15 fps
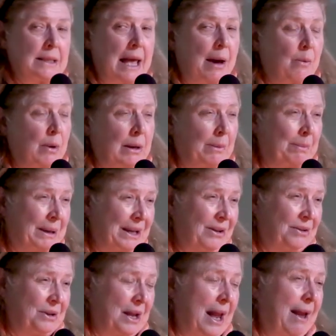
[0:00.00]
That one
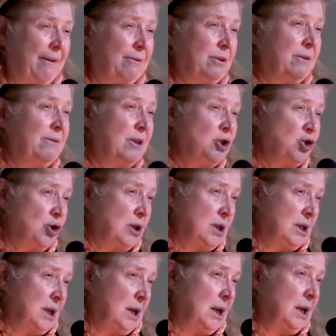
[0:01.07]
appeared to have
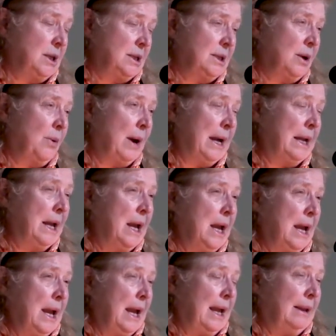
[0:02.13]
divisions in it. So I
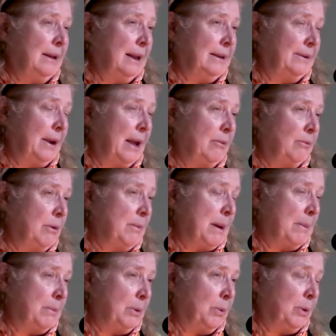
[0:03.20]
and let and
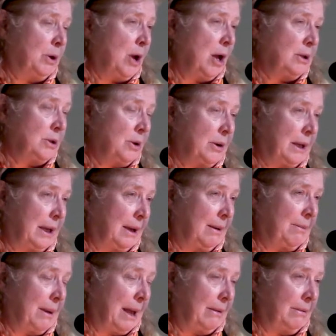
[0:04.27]
remember, we're not talking
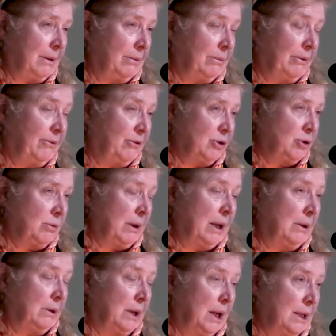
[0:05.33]
about the
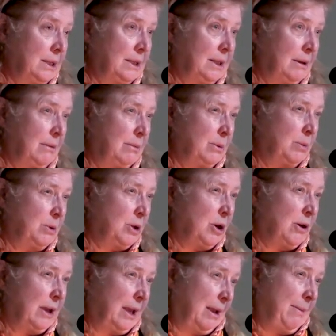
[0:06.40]
refrigerator and ice cubes. We're
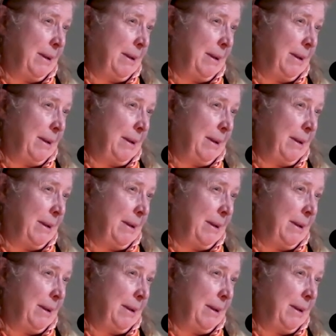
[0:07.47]
talking